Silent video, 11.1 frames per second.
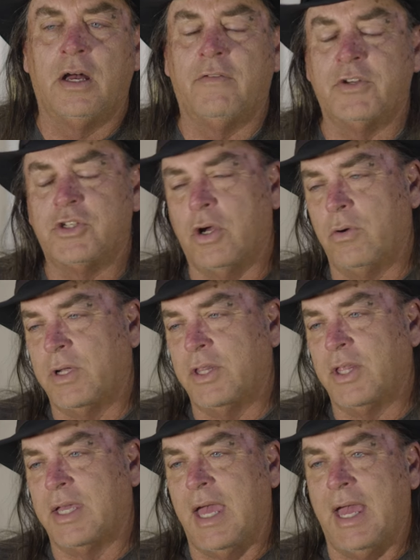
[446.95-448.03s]
of a choke in
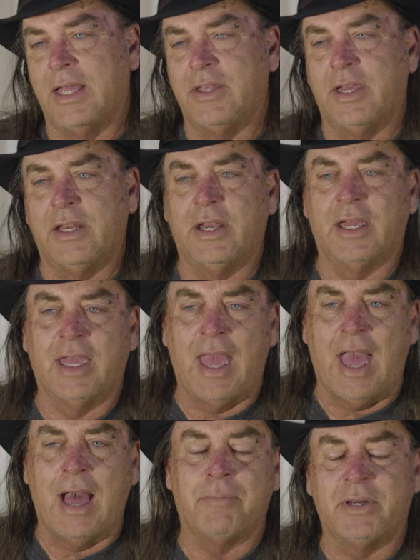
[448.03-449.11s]
the canyon and a
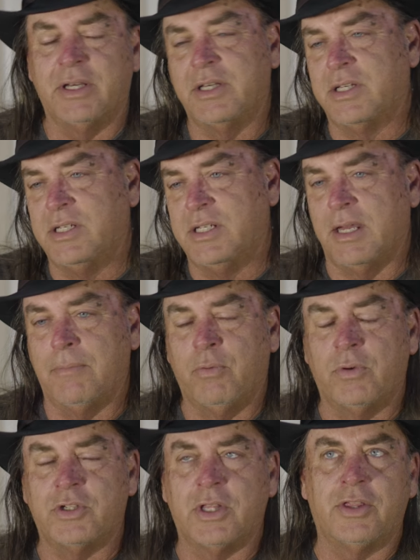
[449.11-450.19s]
gap and a dip,
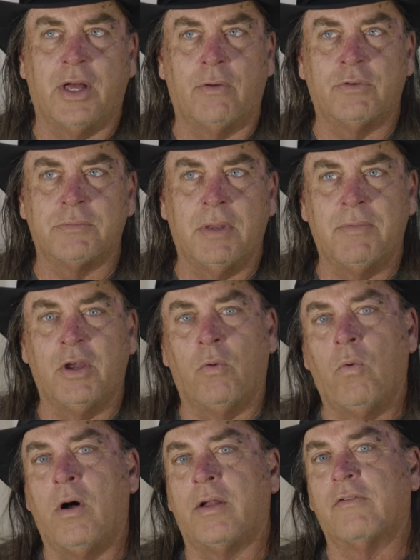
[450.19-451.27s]
which they thought was maybe a
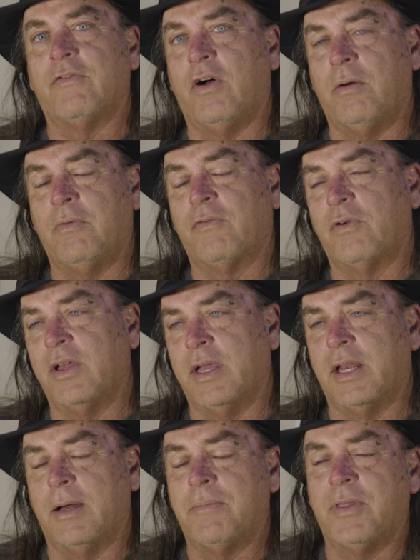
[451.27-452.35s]
waterfall before you
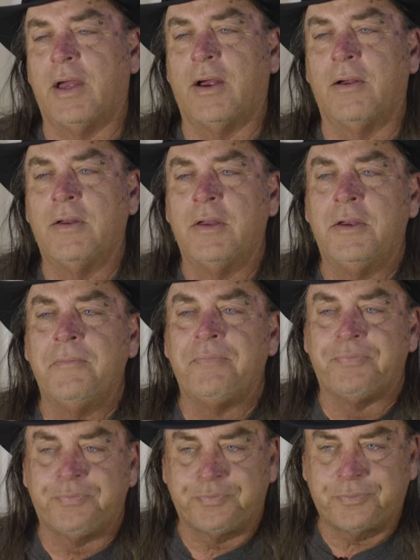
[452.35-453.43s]
get up there.
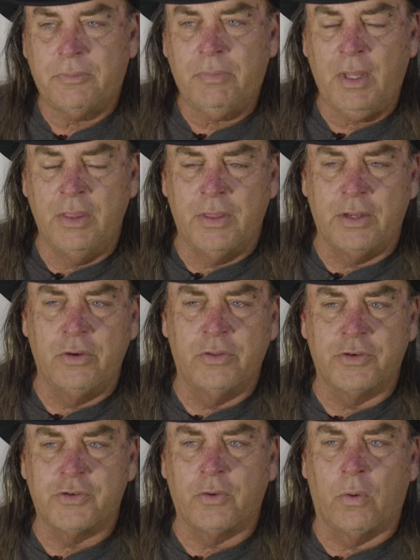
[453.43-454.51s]
They knew
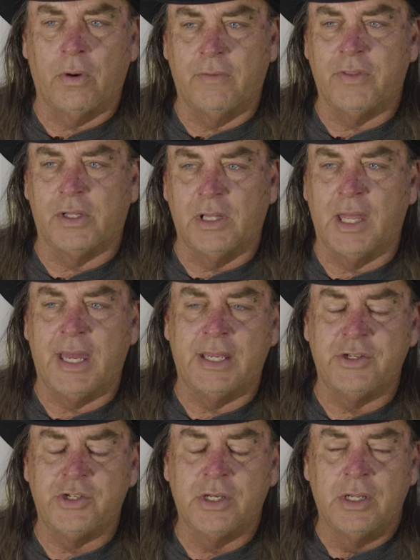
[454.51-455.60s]
the story of the
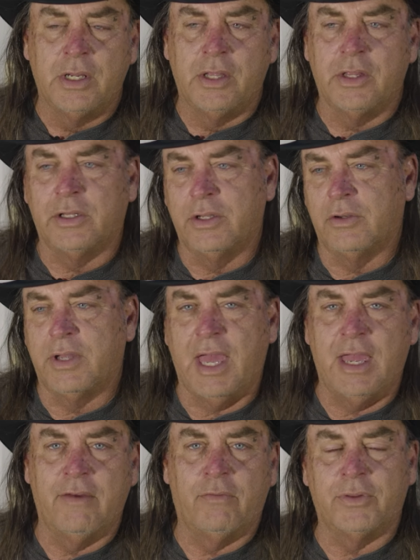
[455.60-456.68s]
ledge, the little
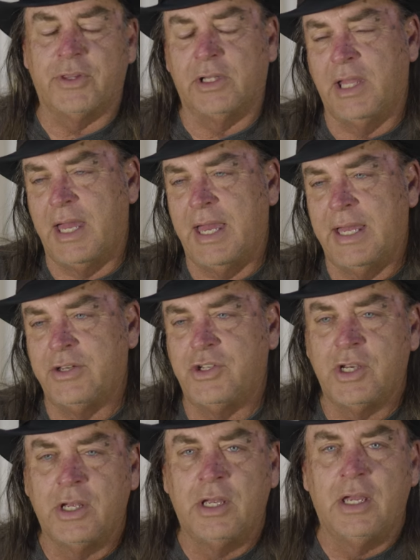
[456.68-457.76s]
cave with the
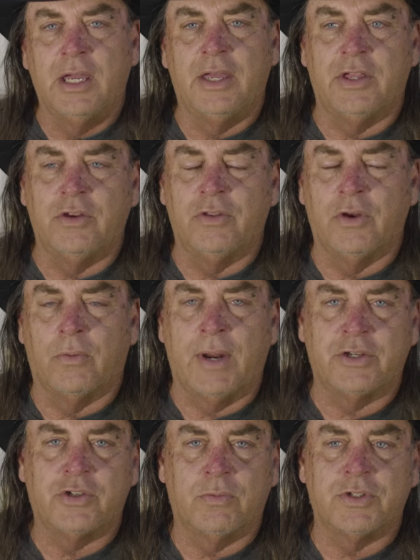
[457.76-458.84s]
ledge, and they knew the
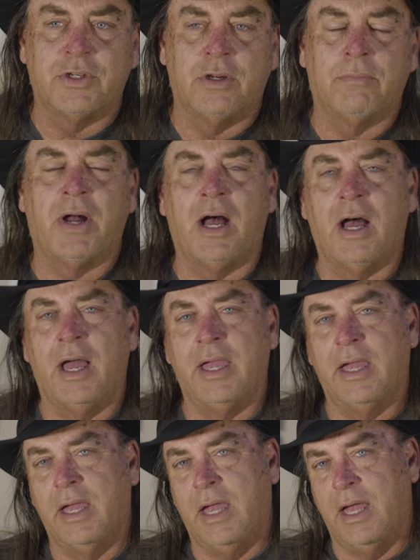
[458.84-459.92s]
arrastra was
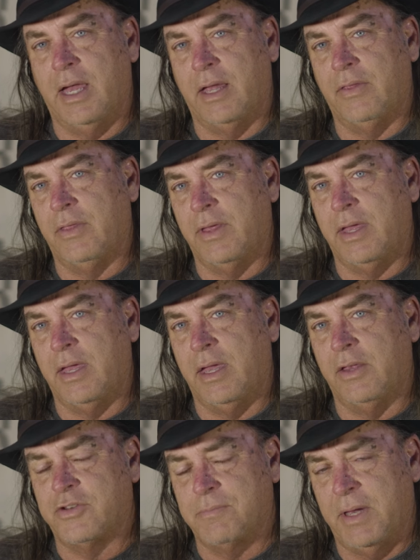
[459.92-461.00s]
nearby and
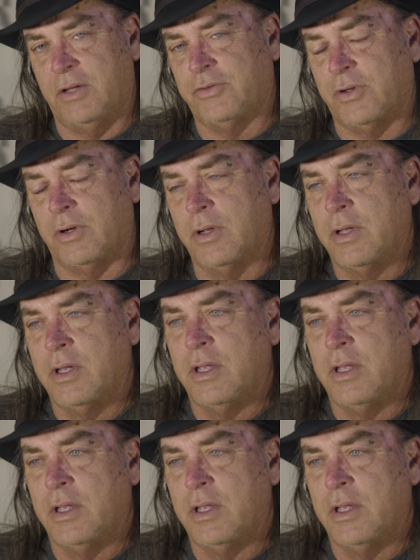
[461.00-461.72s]
the smelter.